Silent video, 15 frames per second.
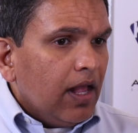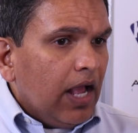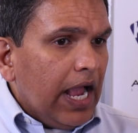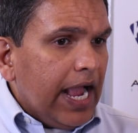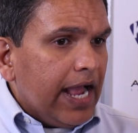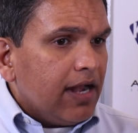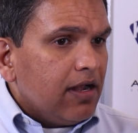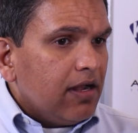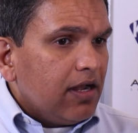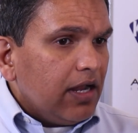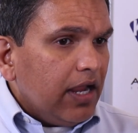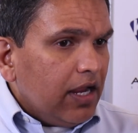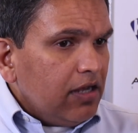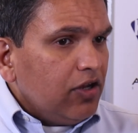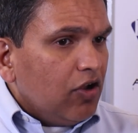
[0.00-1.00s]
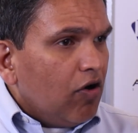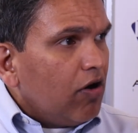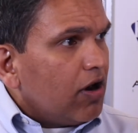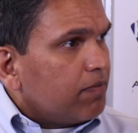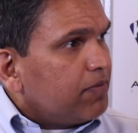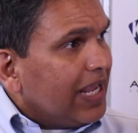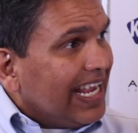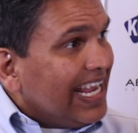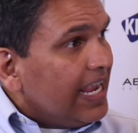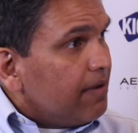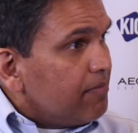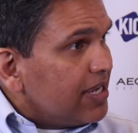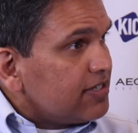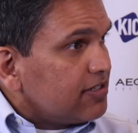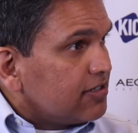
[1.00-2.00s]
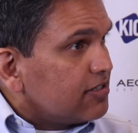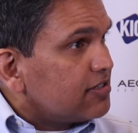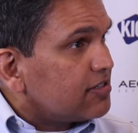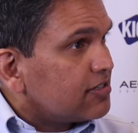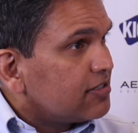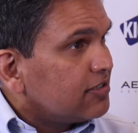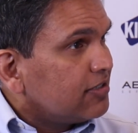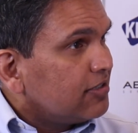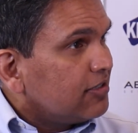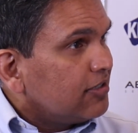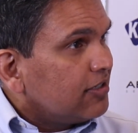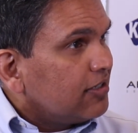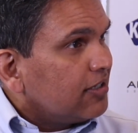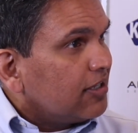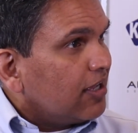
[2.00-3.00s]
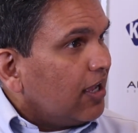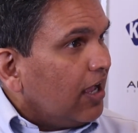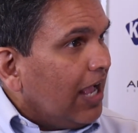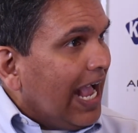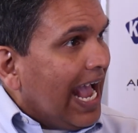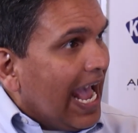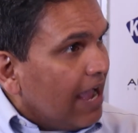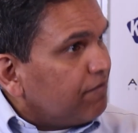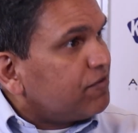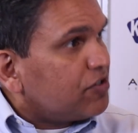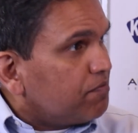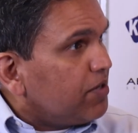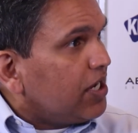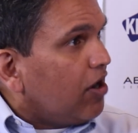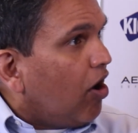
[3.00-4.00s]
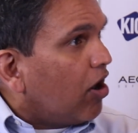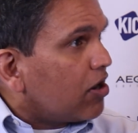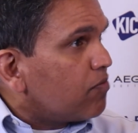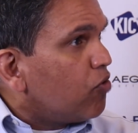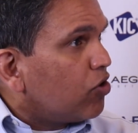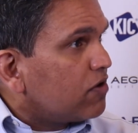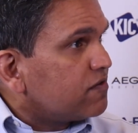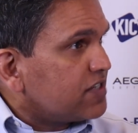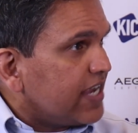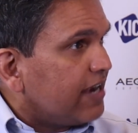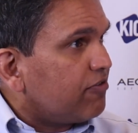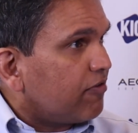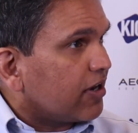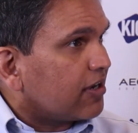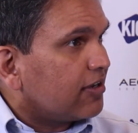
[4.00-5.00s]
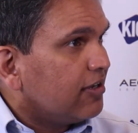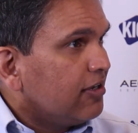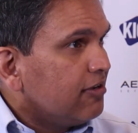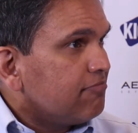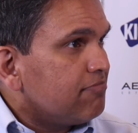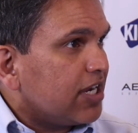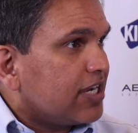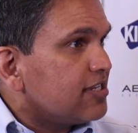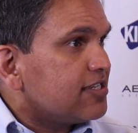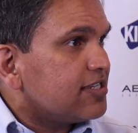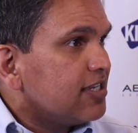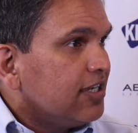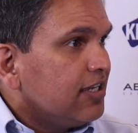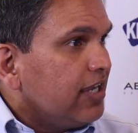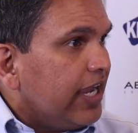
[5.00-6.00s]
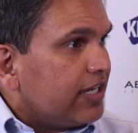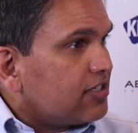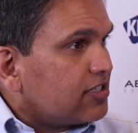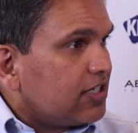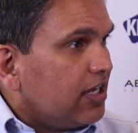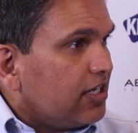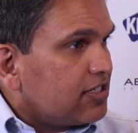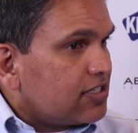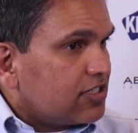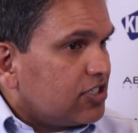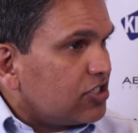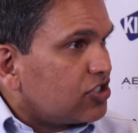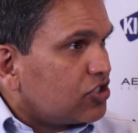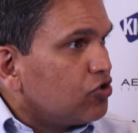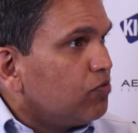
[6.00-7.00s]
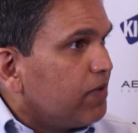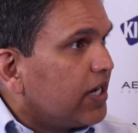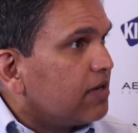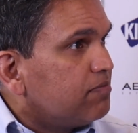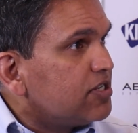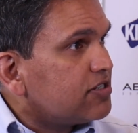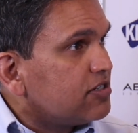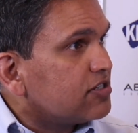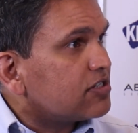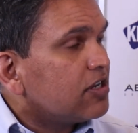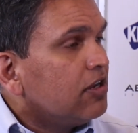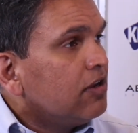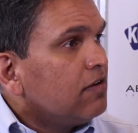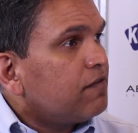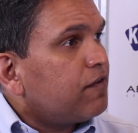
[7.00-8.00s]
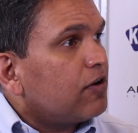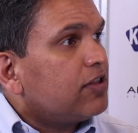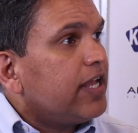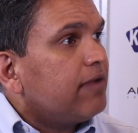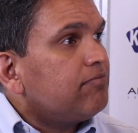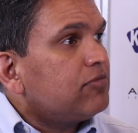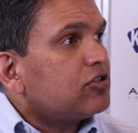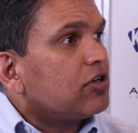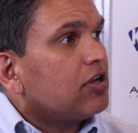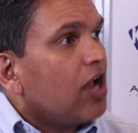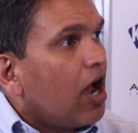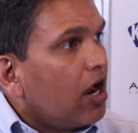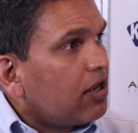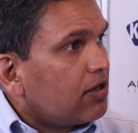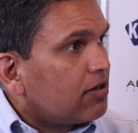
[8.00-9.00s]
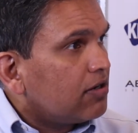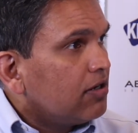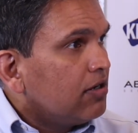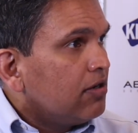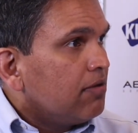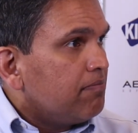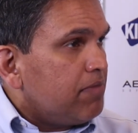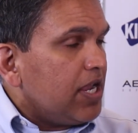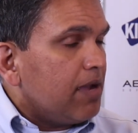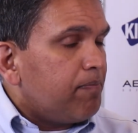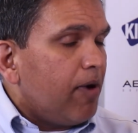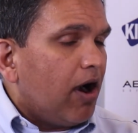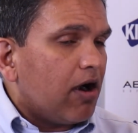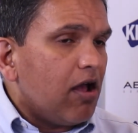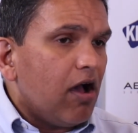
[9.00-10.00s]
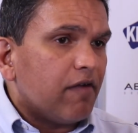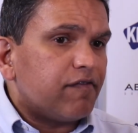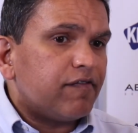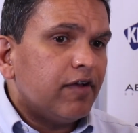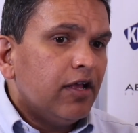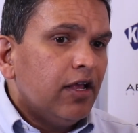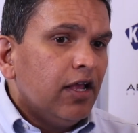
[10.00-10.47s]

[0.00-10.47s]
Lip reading: And in Europe, the EMSs have to be automotive centric because it's just too big a business for them to not be a part of.